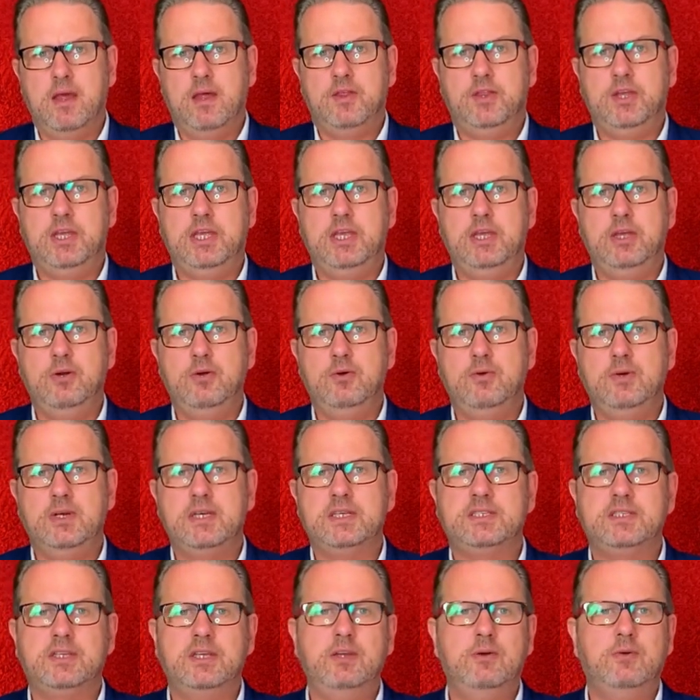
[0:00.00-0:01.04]
The EU
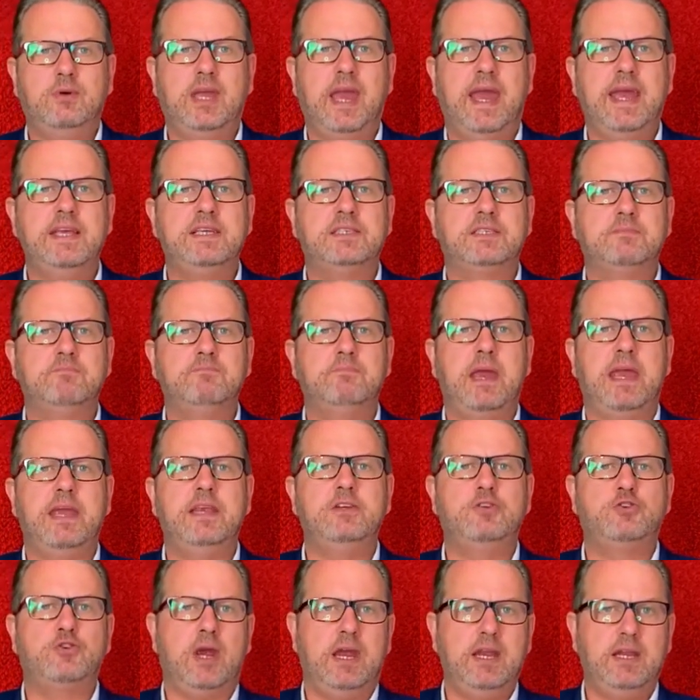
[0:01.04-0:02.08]
is the UK's main
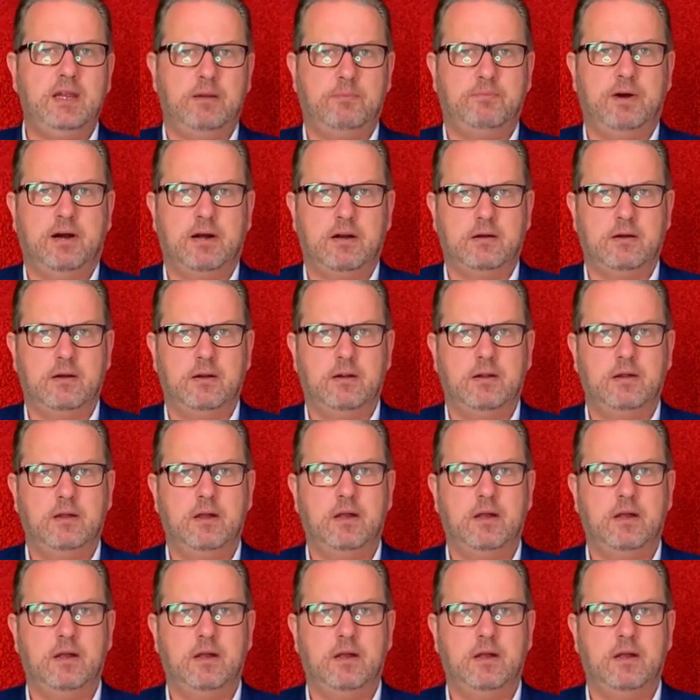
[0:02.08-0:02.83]
trading partner.